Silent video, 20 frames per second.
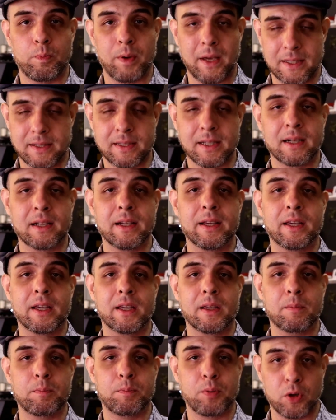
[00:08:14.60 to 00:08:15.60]

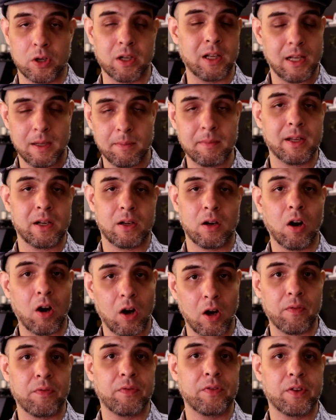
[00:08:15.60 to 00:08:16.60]
basically put a limit
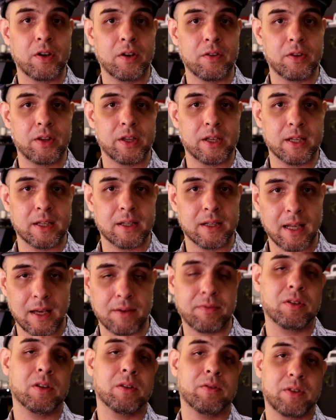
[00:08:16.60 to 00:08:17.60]
on the
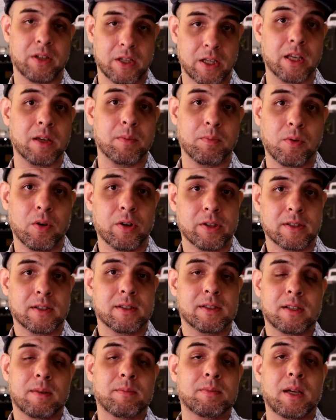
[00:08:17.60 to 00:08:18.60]
level of the keyboards.
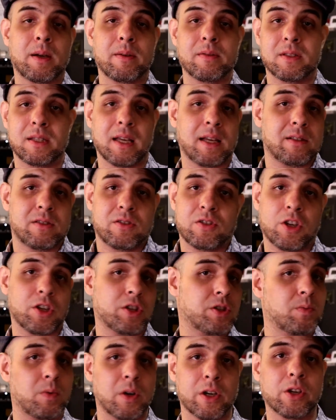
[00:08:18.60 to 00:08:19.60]
And sometimes that's
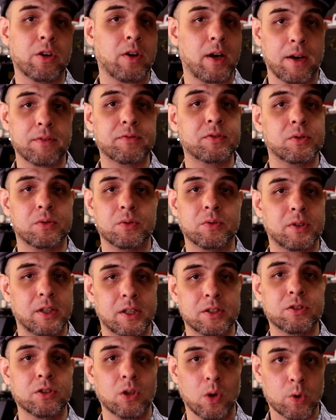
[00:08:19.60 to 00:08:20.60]
just what you have to do.
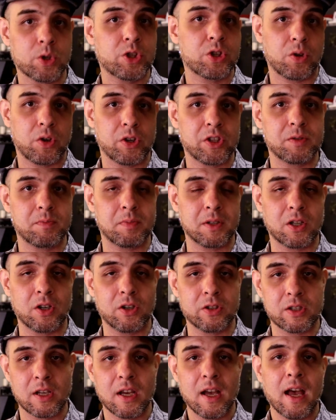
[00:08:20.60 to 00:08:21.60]
There's no choice
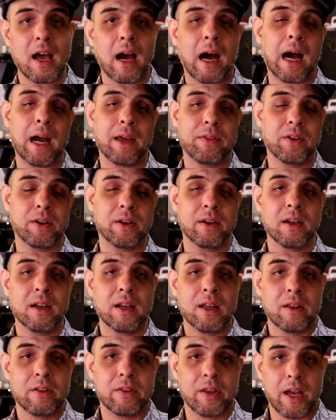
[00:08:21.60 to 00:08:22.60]
because either
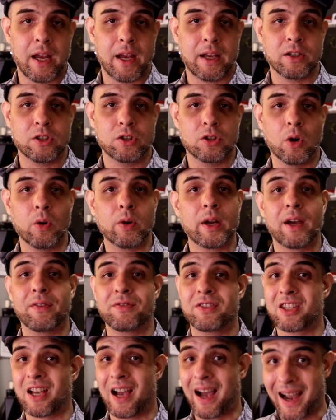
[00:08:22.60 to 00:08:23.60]
they don't
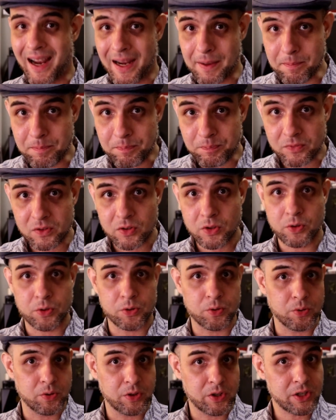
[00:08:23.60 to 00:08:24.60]
have time to
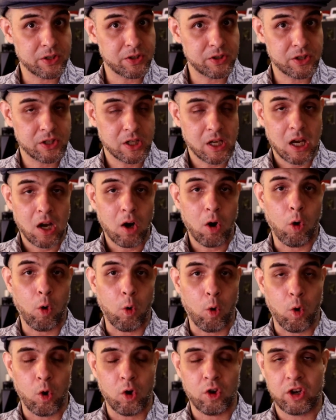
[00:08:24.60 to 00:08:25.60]
do this,
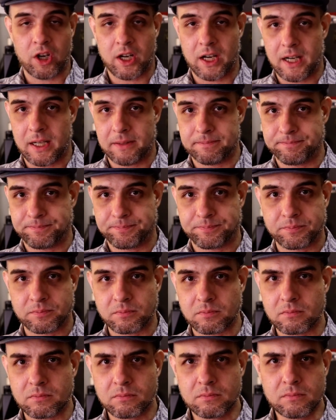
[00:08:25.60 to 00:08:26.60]
or
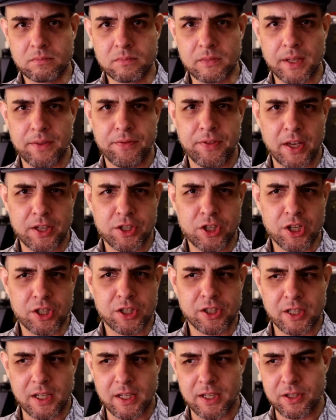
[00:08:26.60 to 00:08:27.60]
there
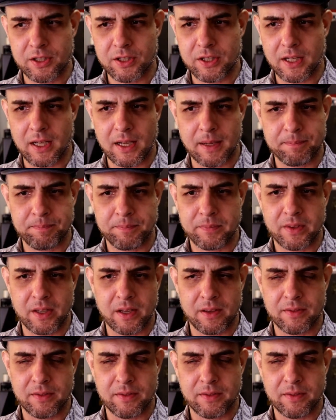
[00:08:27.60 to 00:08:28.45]
just is a